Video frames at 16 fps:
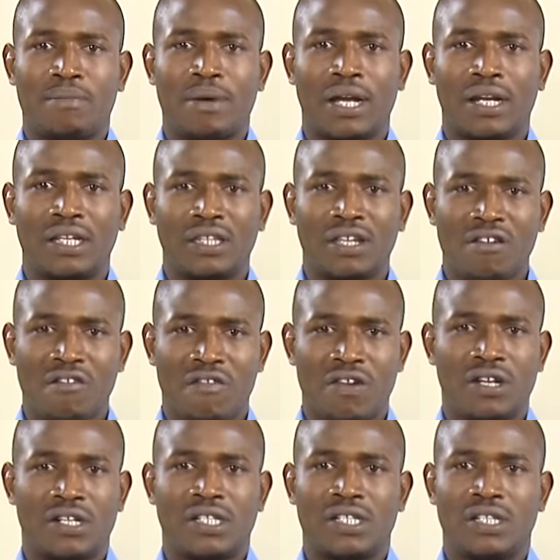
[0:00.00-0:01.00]
magnetic
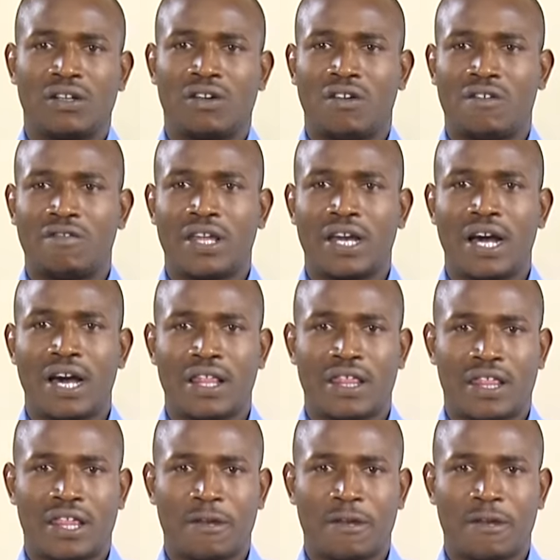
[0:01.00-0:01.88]
field of the earth.